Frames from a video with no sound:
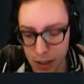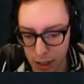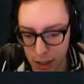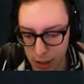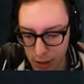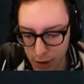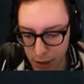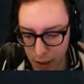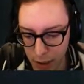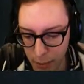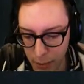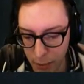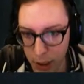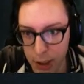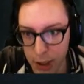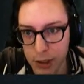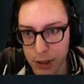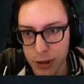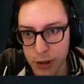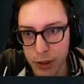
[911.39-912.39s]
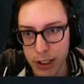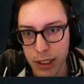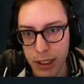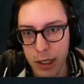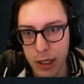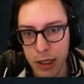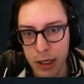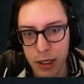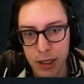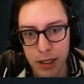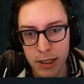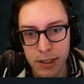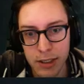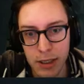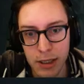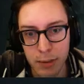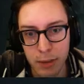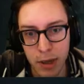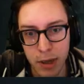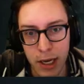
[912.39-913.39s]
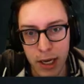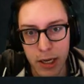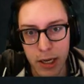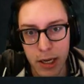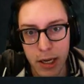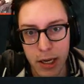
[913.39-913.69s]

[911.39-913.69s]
So I think Burning Tree is the play.